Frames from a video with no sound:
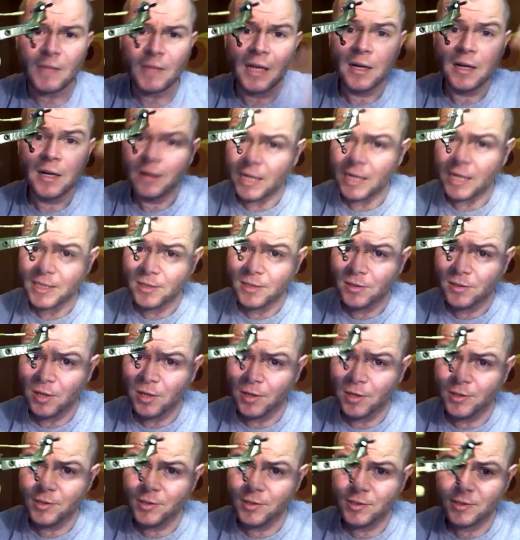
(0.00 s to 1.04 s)
Lights and
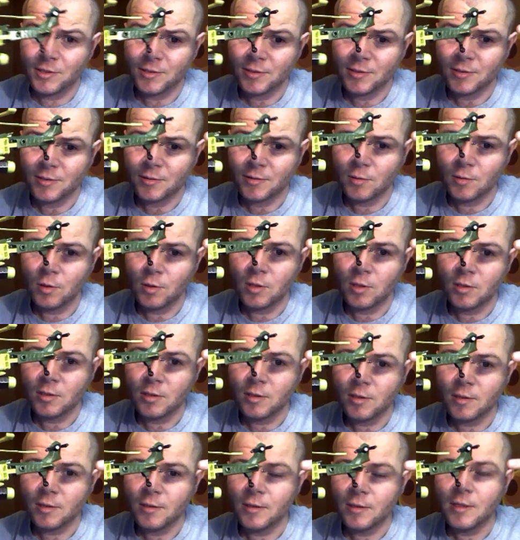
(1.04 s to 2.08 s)
sounds.
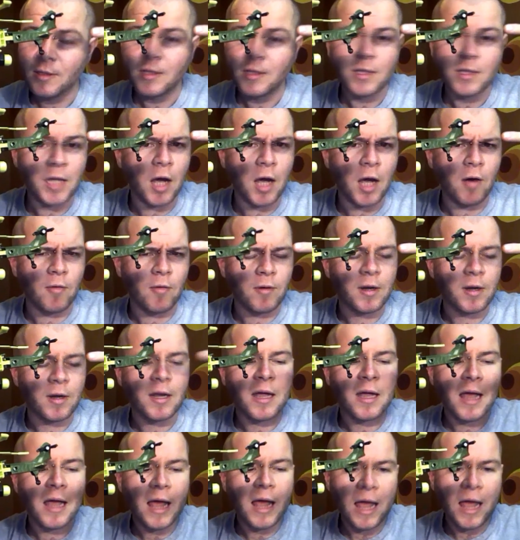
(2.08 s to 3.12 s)
No.
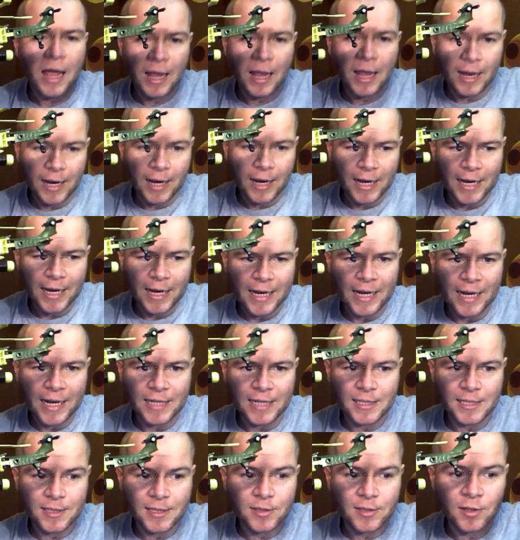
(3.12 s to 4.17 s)
Lights
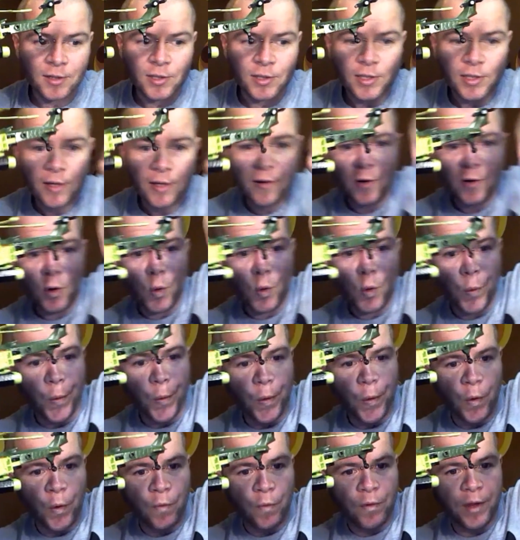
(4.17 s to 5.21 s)
and sounds
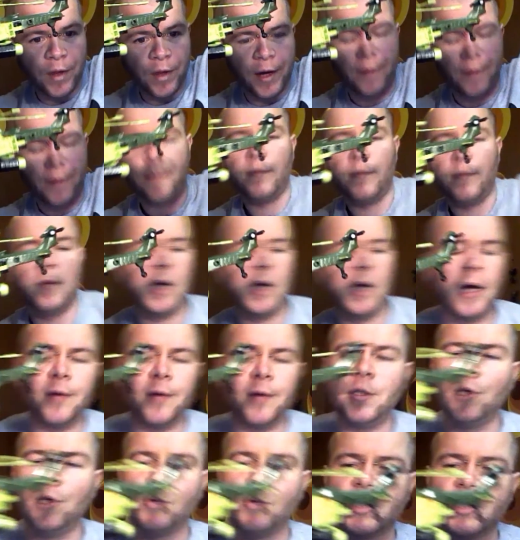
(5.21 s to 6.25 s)
over there.
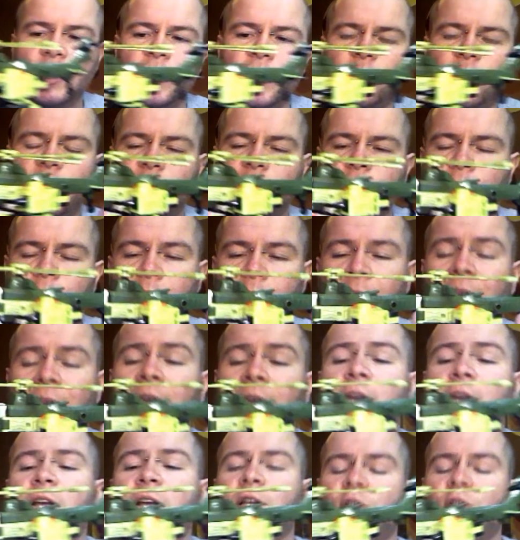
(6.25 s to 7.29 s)
You will see it very shortly.
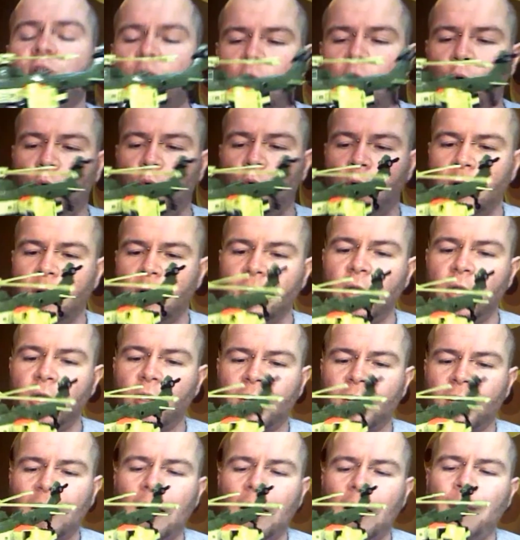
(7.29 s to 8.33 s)
So, look,
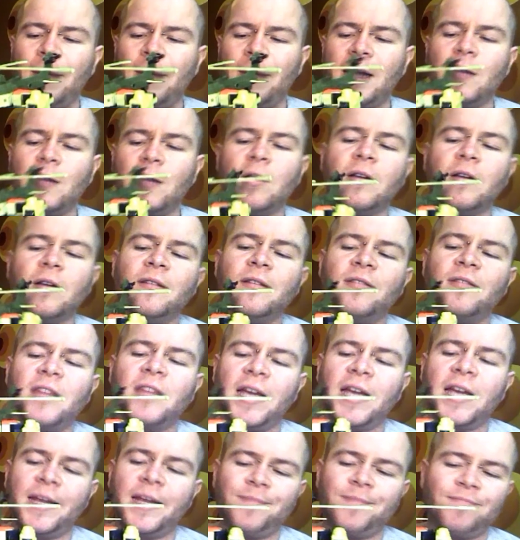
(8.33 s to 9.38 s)
I mean,
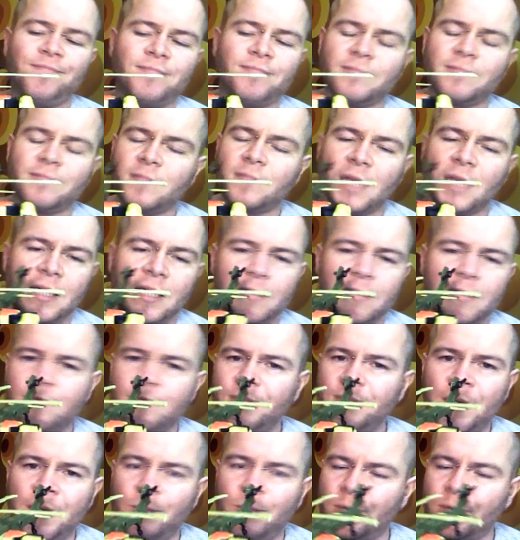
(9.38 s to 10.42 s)

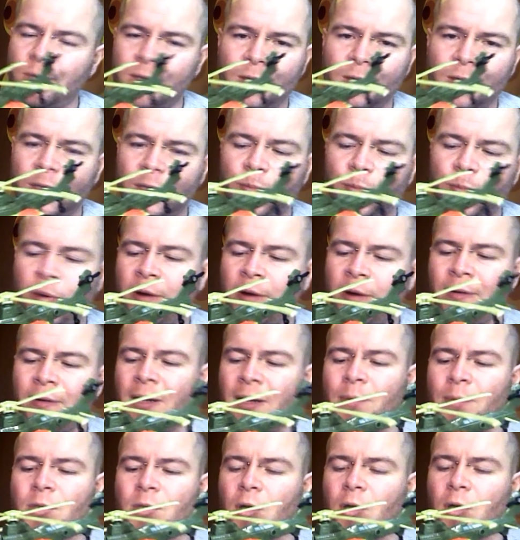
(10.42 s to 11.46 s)
it was Springer. It
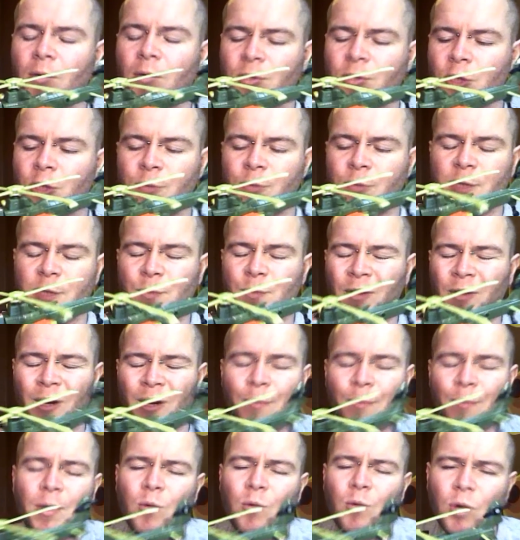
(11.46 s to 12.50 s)
was always going to be Springer, but
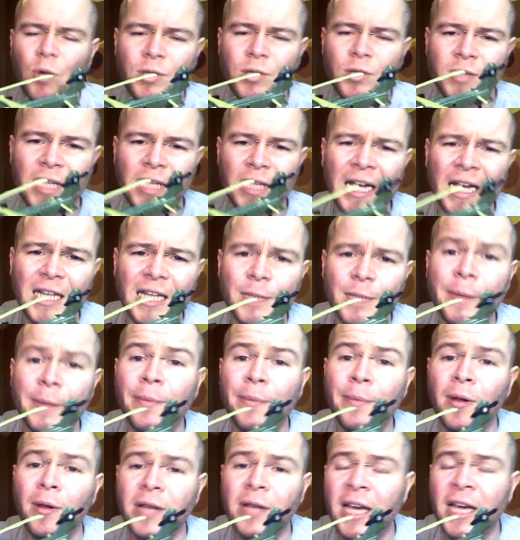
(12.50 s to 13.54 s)
it wasn't. It had to be
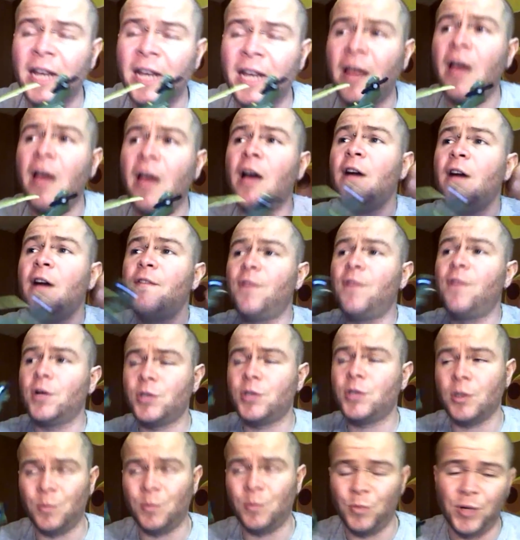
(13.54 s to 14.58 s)
Bulkhead for
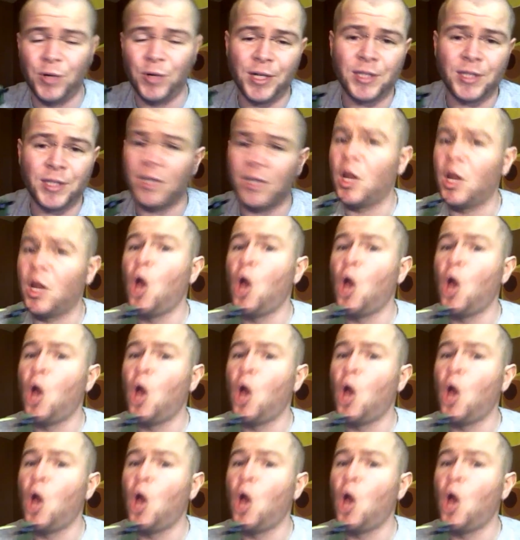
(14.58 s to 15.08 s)
some reason.